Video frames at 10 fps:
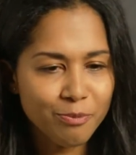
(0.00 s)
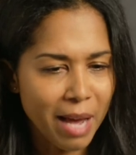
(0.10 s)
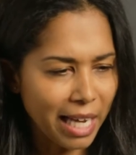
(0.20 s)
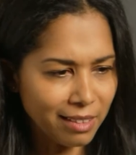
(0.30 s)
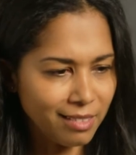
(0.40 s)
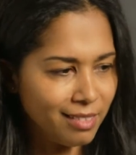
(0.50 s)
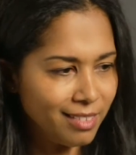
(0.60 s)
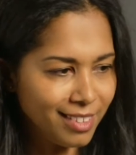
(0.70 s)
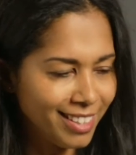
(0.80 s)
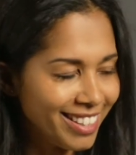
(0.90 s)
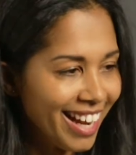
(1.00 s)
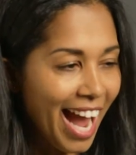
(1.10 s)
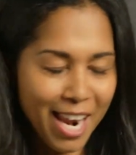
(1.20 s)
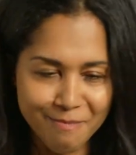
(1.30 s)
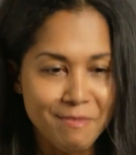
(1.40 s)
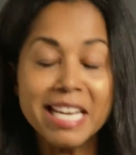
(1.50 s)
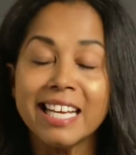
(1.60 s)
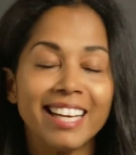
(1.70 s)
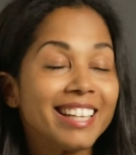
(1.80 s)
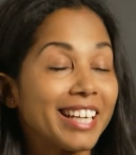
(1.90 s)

of men and me.